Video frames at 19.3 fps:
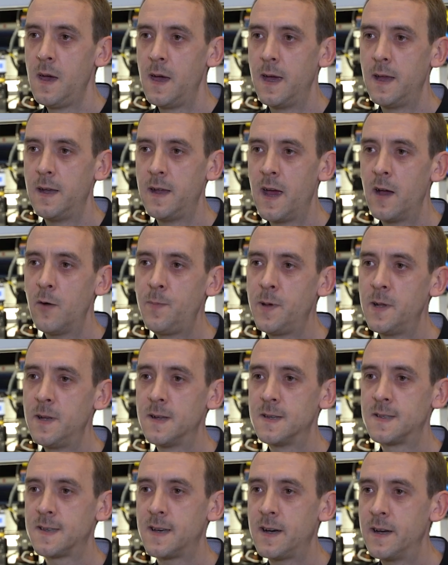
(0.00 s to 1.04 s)
In hairpin
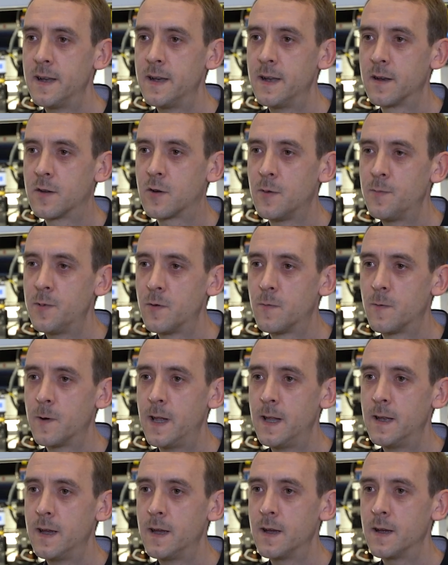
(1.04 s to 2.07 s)
design and copper
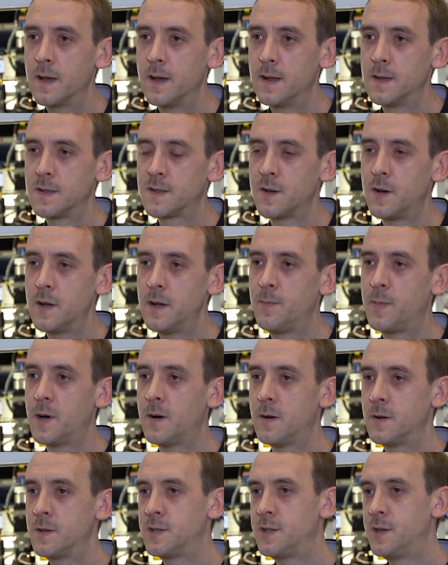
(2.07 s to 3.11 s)
welding, it is all
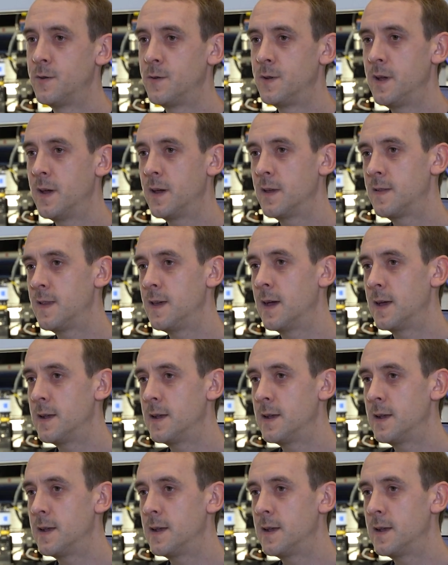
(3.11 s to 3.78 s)
about tuning the